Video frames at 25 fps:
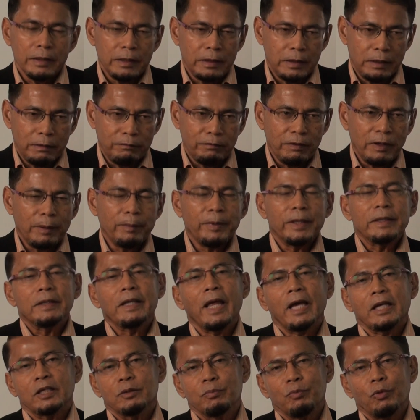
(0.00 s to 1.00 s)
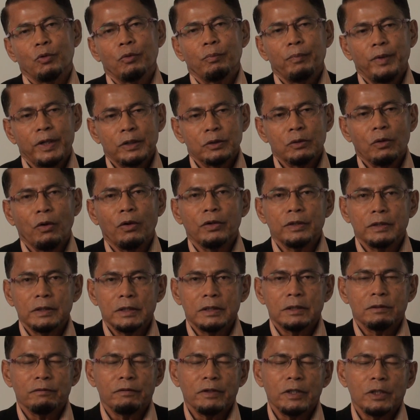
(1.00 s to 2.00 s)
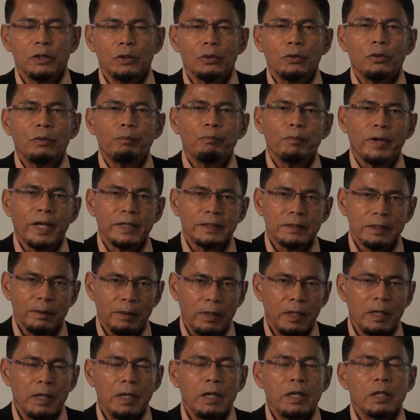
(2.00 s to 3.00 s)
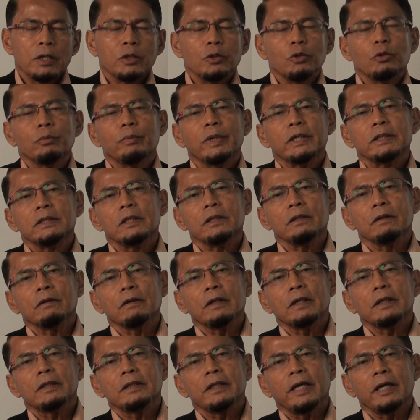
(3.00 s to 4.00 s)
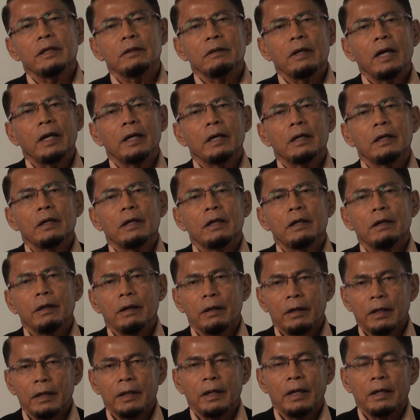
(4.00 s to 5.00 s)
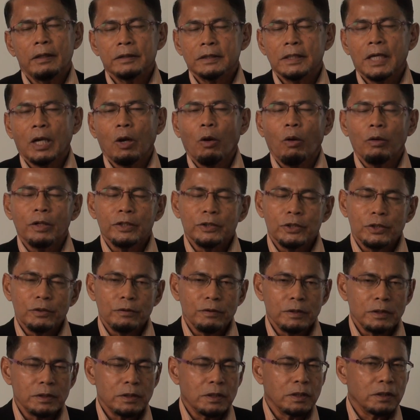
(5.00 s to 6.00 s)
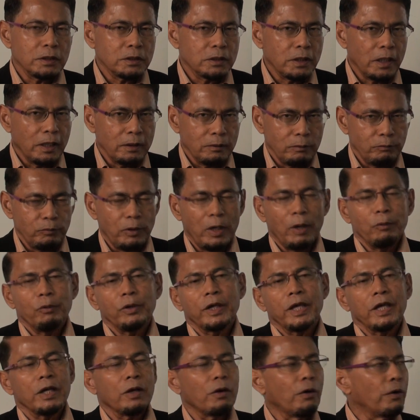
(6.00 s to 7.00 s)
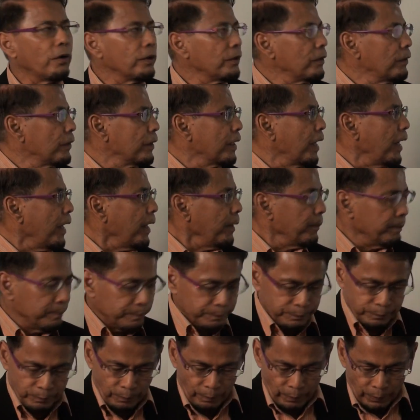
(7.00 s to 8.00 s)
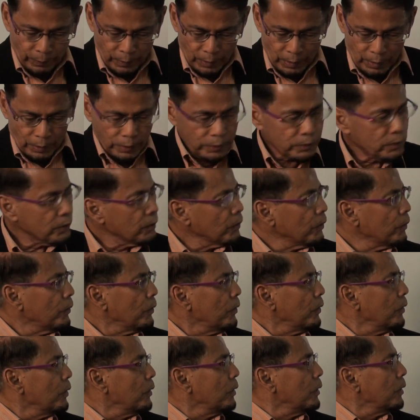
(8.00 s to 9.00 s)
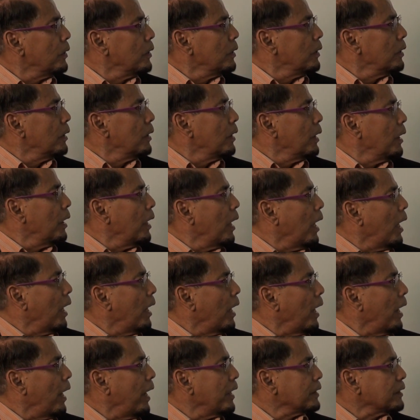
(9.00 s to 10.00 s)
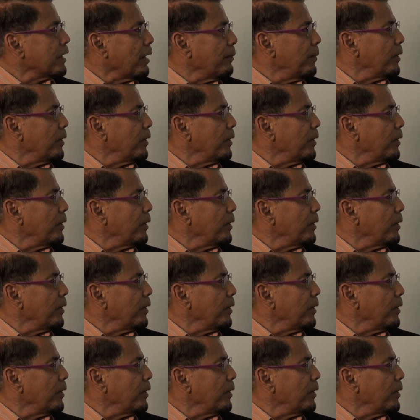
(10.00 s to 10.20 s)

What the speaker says: develop a textbook based on this video plus new material that psychology research that we are working on. Okay, so as I